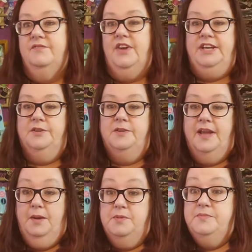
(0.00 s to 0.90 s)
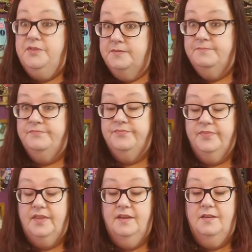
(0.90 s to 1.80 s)
vinyl albums,
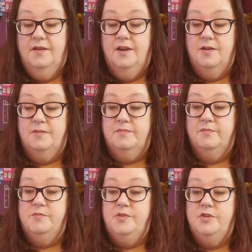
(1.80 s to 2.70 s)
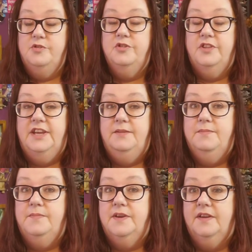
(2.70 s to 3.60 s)

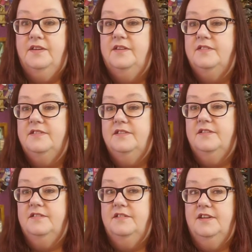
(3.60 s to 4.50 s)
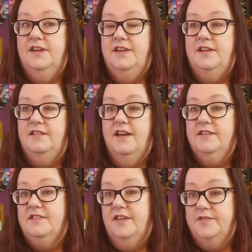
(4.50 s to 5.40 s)
usually because he
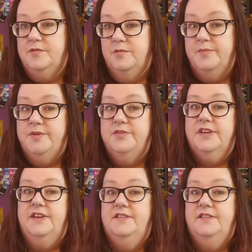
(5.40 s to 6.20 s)
likes classical music.